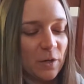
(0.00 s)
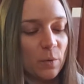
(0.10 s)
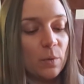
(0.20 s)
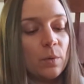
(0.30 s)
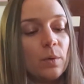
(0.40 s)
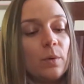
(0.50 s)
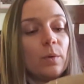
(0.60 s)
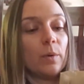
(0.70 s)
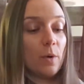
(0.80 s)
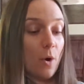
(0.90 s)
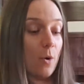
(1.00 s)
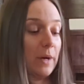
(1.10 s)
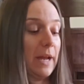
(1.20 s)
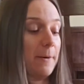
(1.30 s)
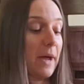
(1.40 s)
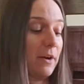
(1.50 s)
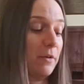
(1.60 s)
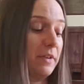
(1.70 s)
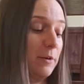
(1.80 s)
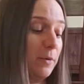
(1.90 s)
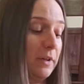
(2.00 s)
Ooh, okay, I don't think